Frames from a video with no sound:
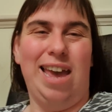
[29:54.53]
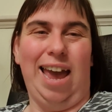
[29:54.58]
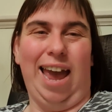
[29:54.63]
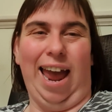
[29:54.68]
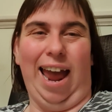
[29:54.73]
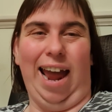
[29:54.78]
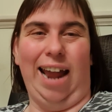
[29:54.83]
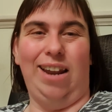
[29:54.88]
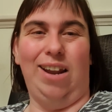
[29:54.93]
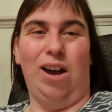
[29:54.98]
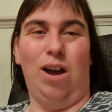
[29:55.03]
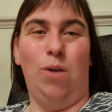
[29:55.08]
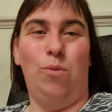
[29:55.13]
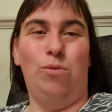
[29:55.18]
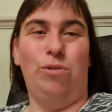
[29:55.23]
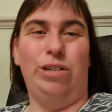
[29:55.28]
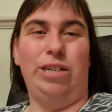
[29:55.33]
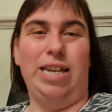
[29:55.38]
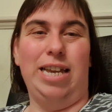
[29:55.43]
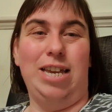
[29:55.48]
And I will
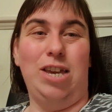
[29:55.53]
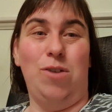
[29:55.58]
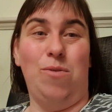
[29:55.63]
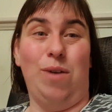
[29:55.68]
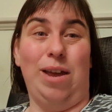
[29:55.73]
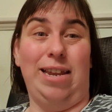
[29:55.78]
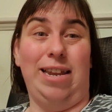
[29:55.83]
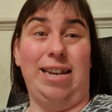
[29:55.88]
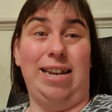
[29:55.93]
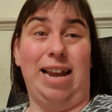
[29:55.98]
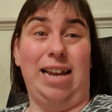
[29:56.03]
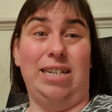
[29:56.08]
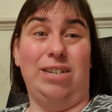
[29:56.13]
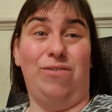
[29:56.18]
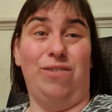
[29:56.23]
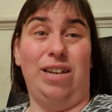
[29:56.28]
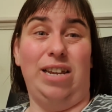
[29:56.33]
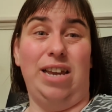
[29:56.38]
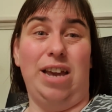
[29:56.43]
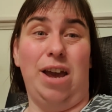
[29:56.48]
see you in the next
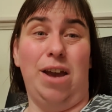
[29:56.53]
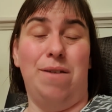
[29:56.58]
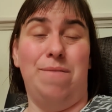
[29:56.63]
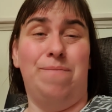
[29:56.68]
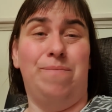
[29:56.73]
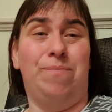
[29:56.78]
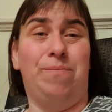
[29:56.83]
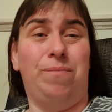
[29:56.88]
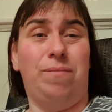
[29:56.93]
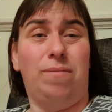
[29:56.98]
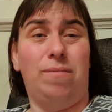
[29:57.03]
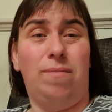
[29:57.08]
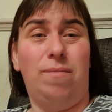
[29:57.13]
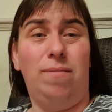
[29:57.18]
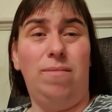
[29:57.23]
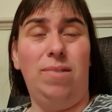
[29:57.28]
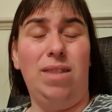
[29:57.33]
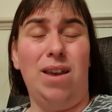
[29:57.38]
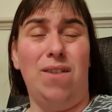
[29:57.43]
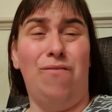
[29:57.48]
video
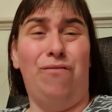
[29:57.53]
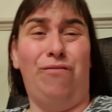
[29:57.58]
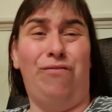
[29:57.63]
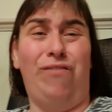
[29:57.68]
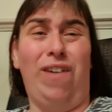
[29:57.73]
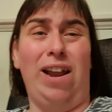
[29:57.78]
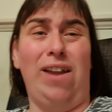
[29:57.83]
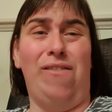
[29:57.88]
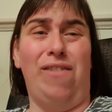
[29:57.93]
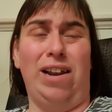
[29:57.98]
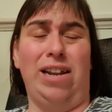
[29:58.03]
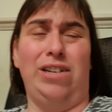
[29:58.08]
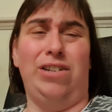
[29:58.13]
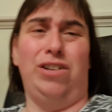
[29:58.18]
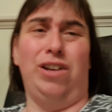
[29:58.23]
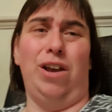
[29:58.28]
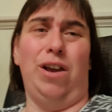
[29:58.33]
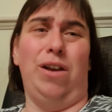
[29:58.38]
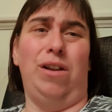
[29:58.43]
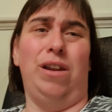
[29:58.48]
very, very
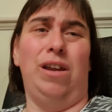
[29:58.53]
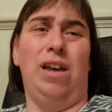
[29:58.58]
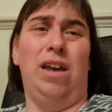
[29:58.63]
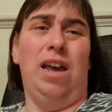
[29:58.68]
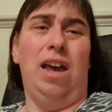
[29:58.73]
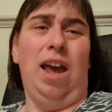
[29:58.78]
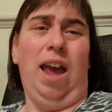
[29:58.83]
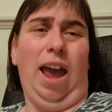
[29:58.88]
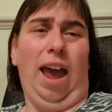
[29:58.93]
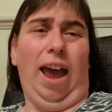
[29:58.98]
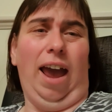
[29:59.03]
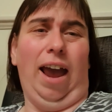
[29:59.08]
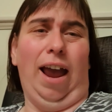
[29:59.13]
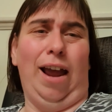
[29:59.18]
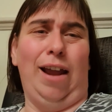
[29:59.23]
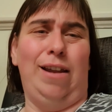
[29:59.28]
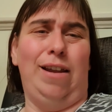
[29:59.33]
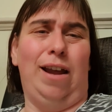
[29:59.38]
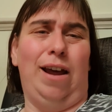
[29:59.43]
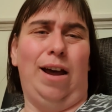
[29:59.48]
soon.
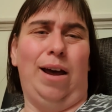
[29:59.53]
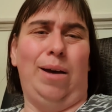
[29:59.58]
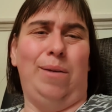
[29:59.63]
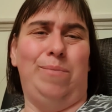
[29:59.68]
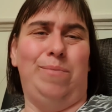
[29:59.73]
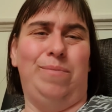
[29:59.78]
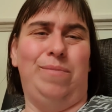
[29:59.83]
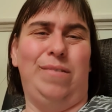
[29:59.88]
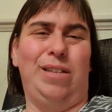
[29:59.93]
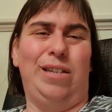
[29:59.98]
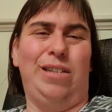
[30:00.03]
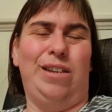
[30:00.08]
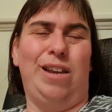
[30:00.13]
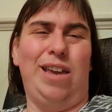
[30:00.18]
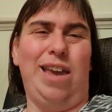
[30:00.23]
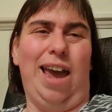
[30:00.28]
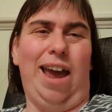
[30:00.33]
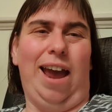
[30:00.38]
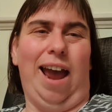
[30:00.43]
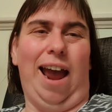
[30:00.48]
And so
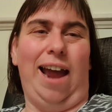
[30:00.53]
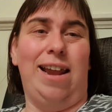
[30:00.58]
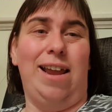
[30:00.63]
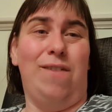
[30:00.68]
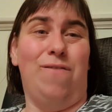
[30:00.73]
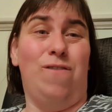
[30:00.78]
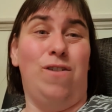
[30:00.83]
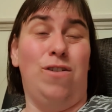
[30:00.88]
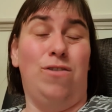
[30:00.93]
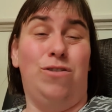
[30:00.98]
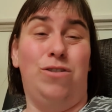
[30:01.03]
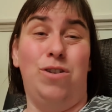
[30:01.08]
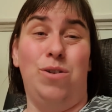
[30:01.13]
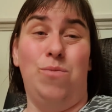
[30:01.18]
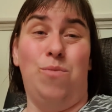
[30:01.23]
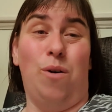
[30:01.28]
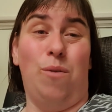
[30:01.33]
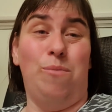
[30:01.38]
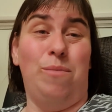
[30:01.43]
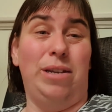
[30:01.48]
yeah, and if you do
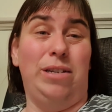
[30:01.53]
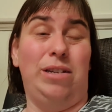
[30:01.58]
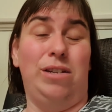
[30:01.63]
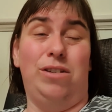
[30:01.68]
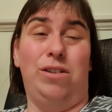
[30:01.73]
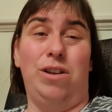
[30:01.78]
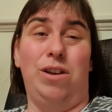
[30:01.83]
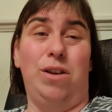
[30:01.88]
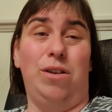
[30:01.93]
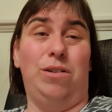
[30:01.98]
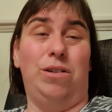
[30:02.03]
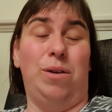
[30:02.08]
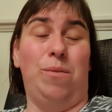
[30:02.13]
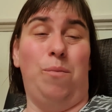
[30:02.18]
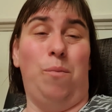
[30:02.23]
want me to do some